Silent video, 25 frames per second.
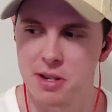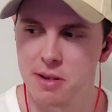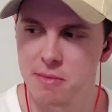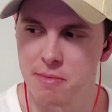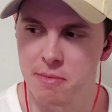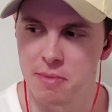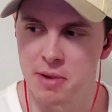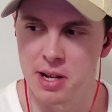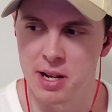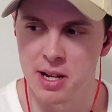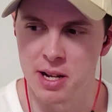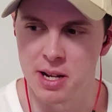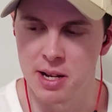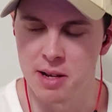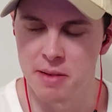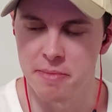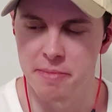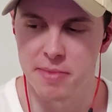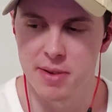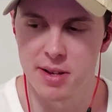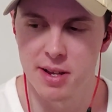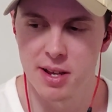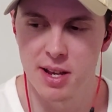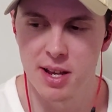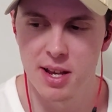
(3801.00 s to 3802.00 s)
but
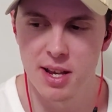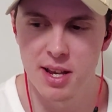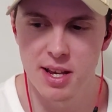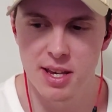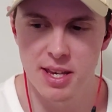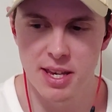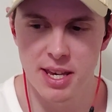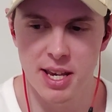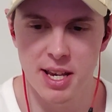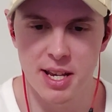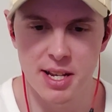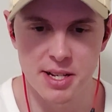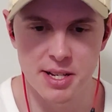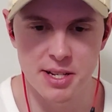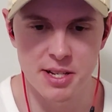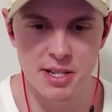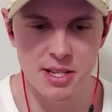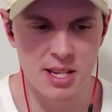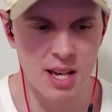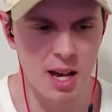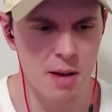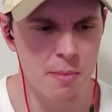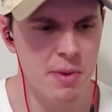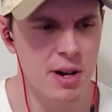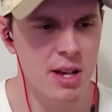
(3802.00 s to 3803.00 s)
yeah, just
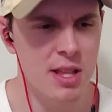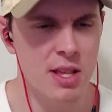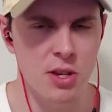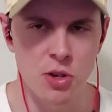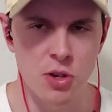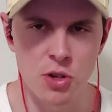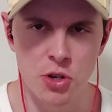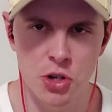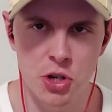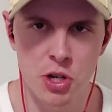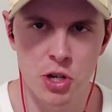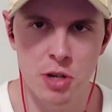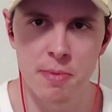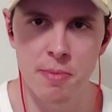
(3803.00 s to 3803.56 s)
come by the YouTube.